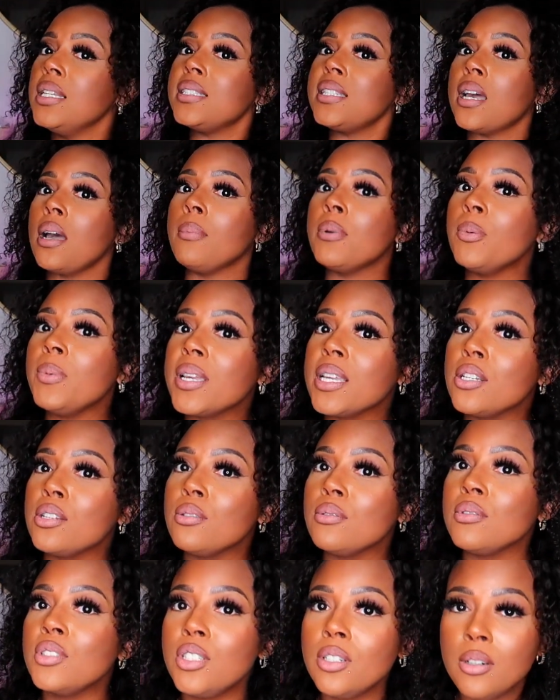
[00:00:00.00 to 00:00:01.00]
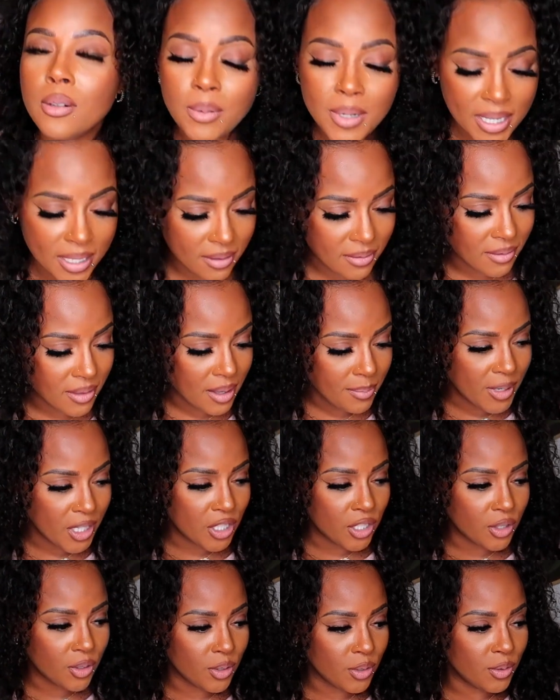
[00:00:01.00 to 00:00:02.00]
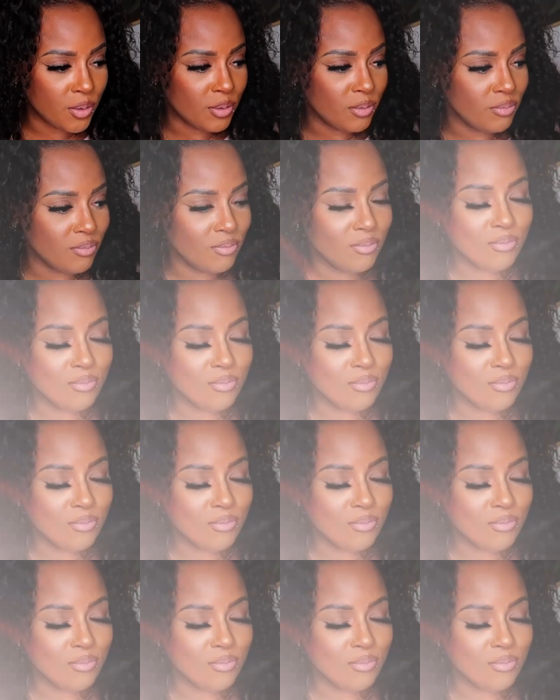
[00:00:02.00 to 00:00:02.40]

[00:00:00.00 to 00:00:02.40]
Tell me we can do, you know what? Let me show you.